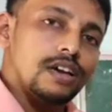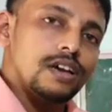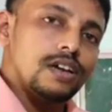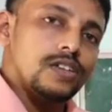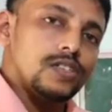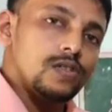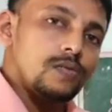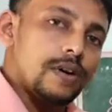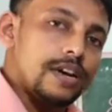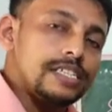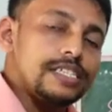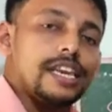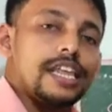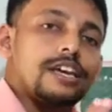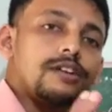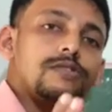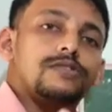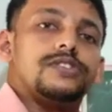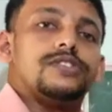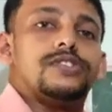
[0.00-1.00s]
So what is an
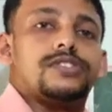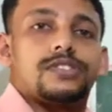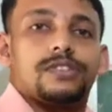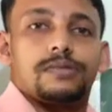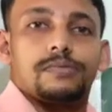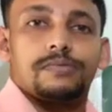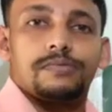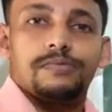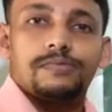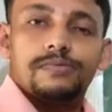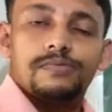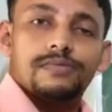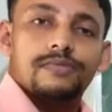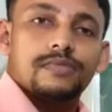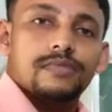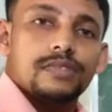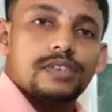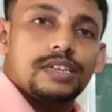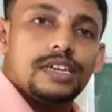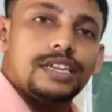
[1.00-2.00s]
ecosystem?
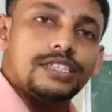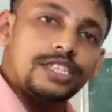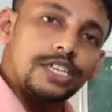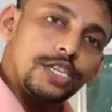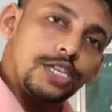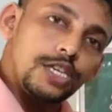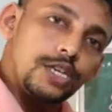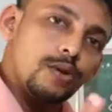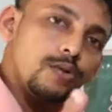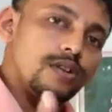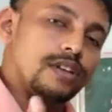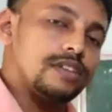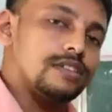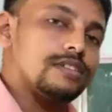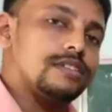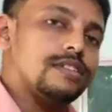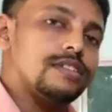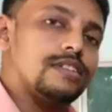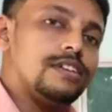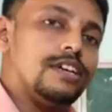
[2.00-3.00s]
It's a unit
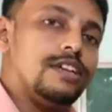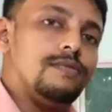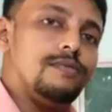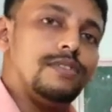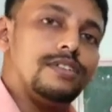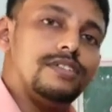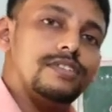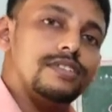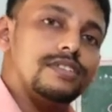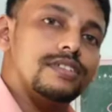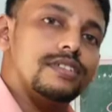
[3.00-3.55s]
in which